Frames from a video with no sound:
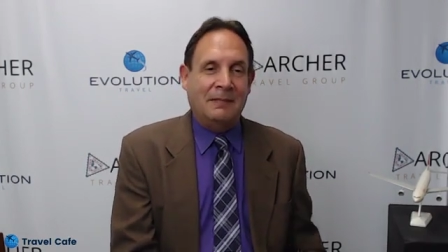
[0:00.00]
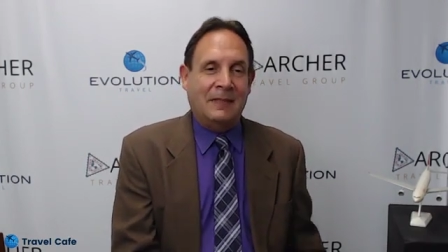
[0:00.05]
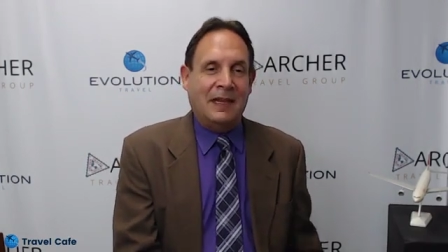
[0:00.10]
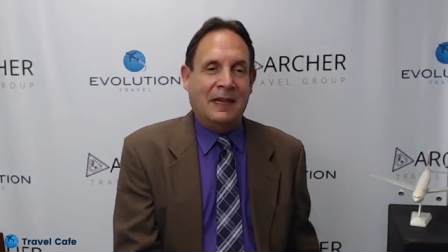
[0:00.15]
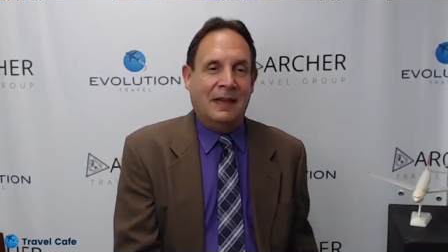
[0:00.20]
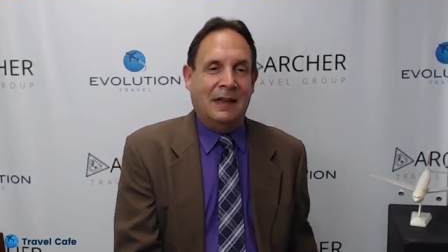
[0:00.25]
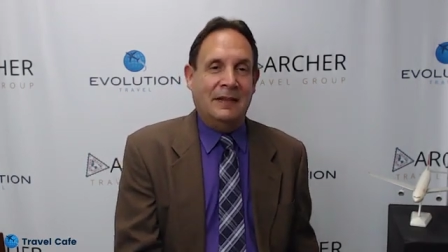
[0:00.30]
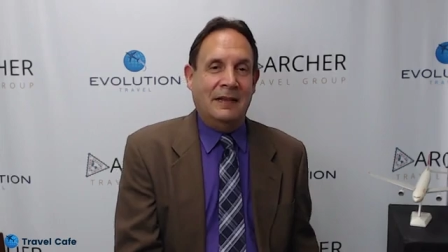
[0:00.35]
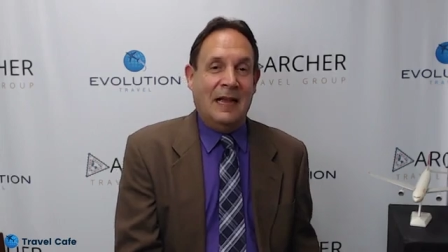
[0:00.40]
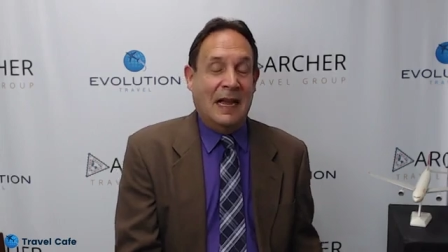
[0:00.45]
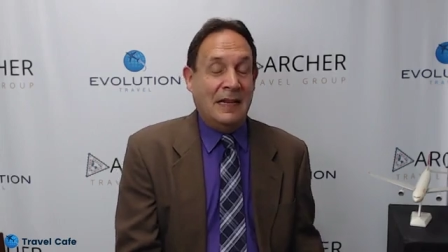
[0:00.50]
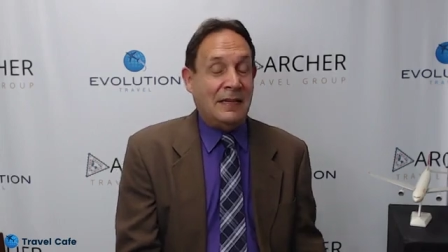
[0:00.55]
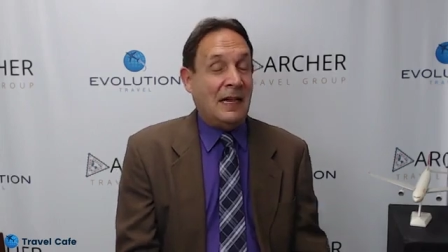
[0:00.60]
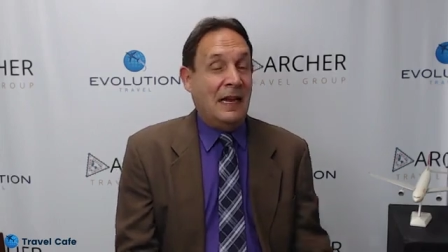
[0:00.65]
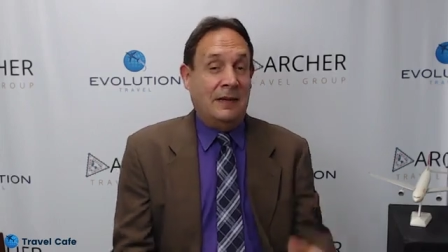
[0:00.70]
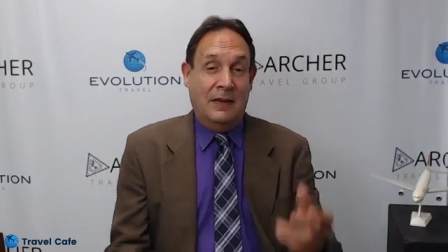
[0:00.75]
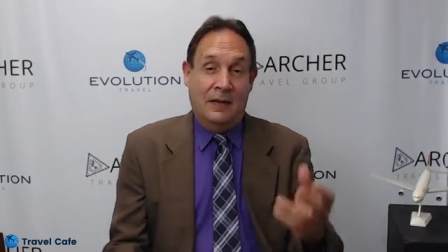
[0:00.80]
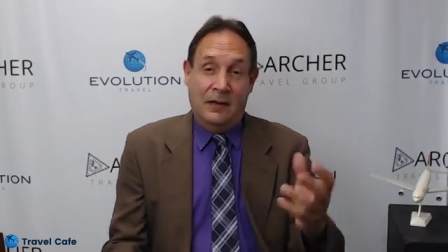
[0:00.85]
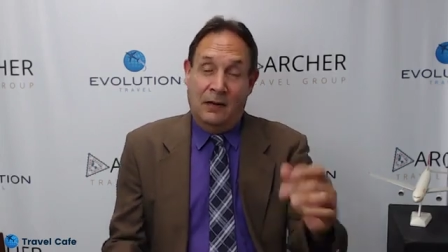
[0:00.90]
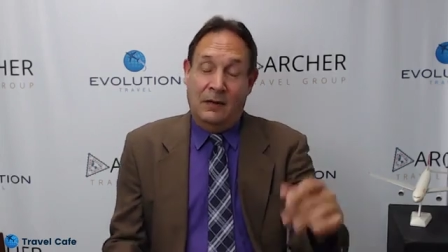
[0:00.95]
and that's
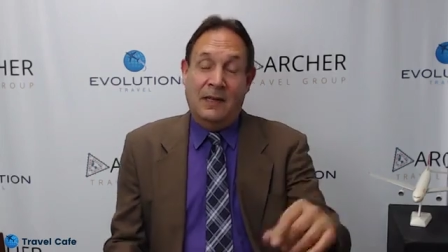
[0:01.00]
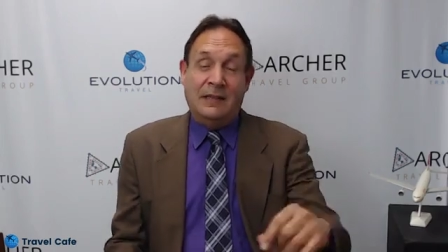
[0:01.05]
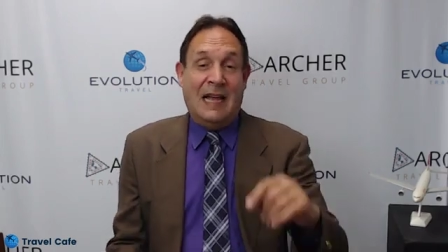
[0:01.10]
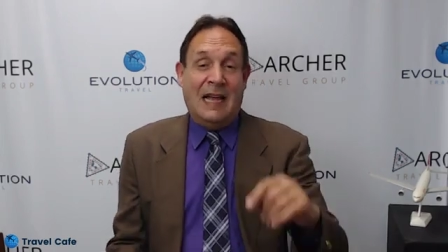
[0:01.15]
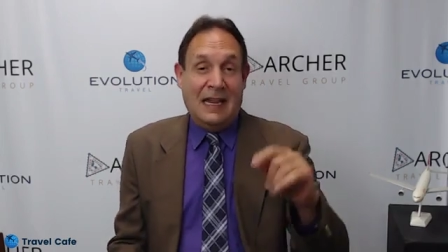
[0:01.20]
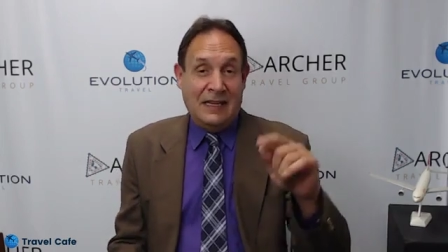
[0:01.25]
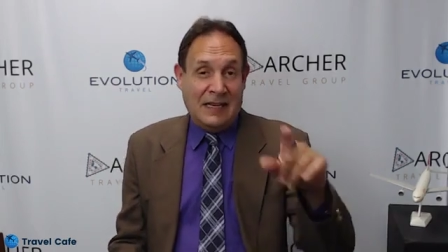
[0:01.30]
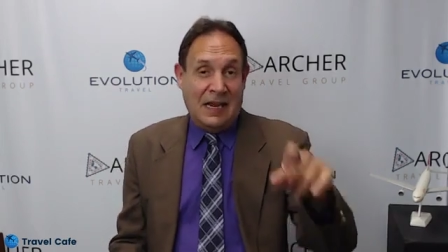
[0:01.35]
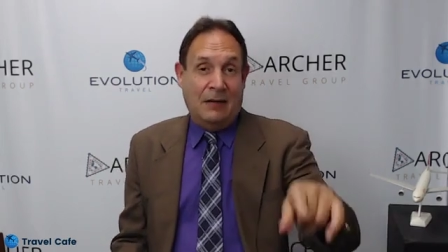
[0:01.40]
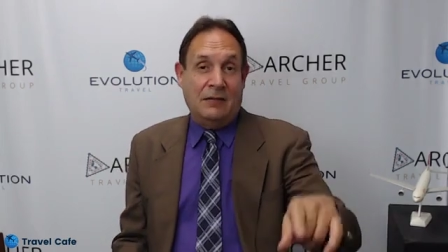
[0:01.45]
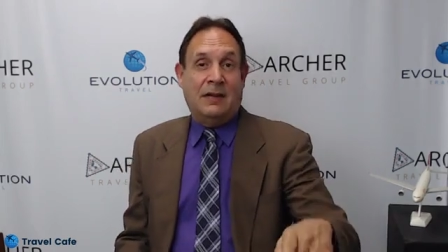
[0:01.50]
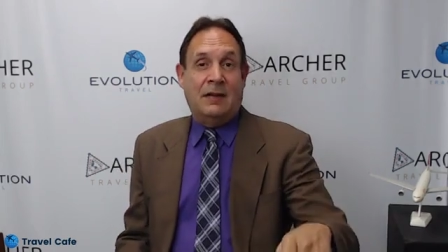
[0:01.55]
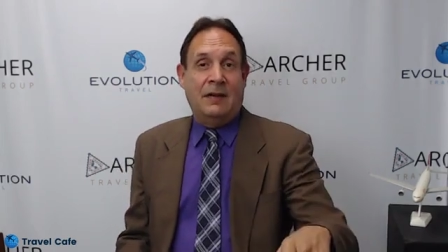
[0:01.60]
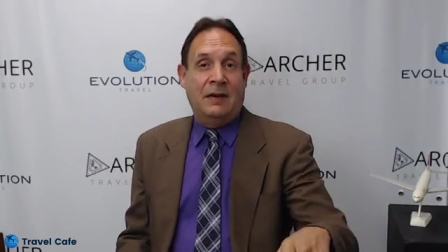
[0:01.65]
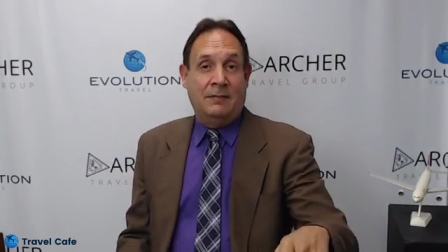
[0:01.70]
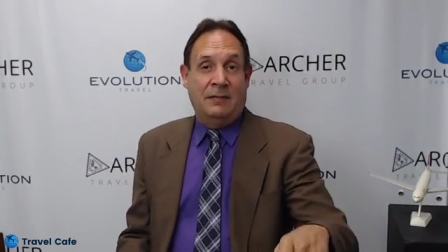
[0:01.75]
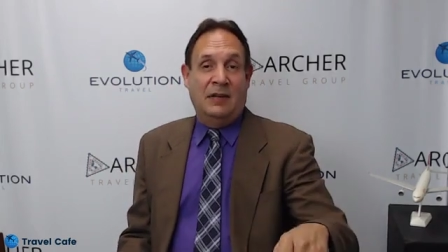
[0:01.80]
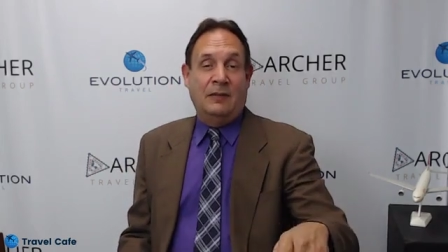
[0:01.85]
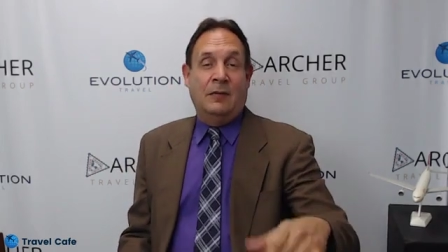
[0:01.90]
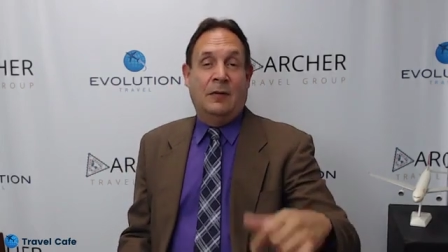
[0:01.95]
and you know what? That's how it's going to
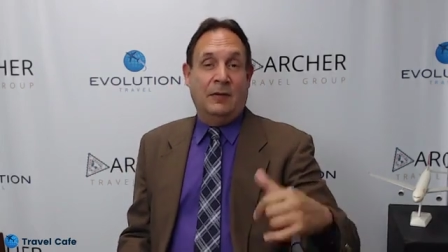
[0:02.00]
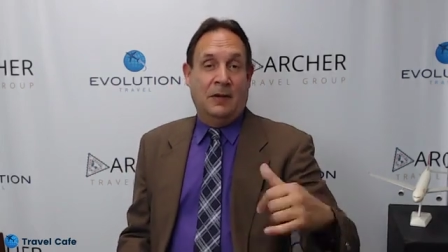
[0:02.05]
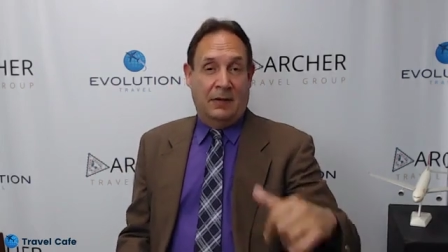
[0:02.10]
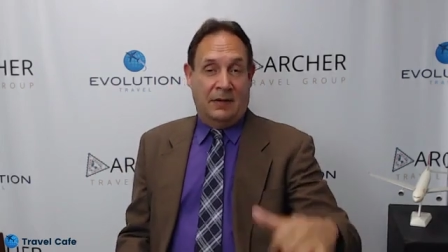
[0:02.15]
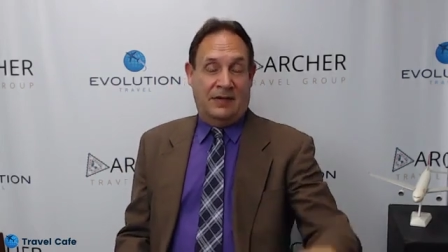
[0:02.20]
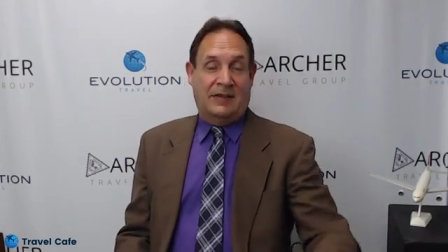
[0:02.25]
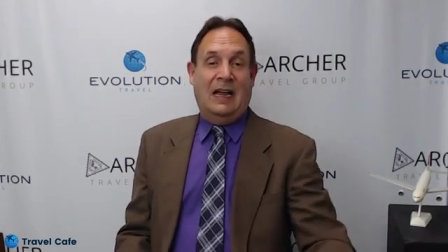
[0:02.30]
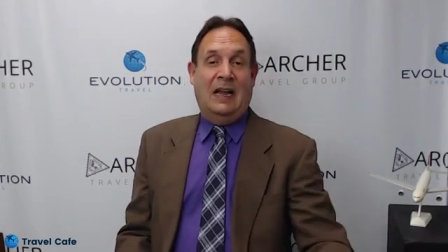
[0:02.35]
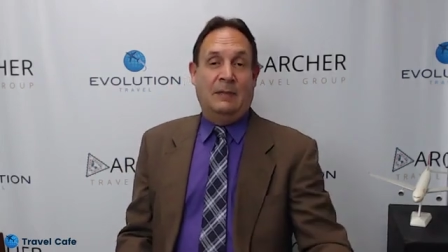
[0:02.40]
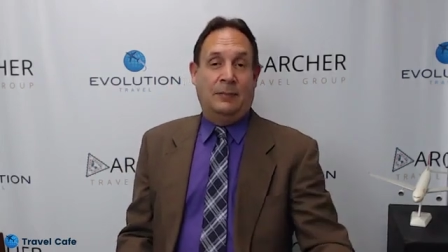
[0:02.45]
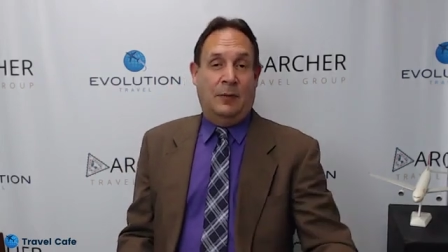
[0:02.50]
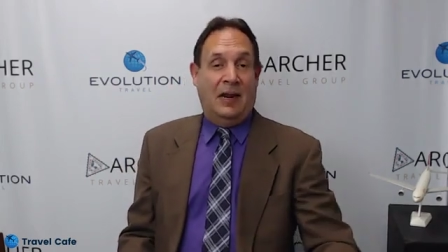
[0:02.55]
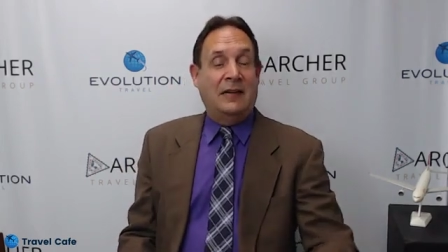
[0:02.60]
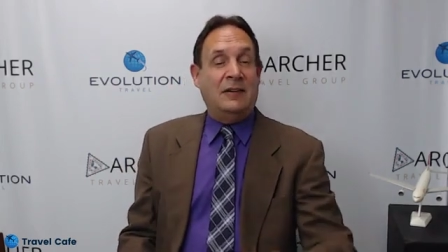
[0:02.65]
be when we go to South Point.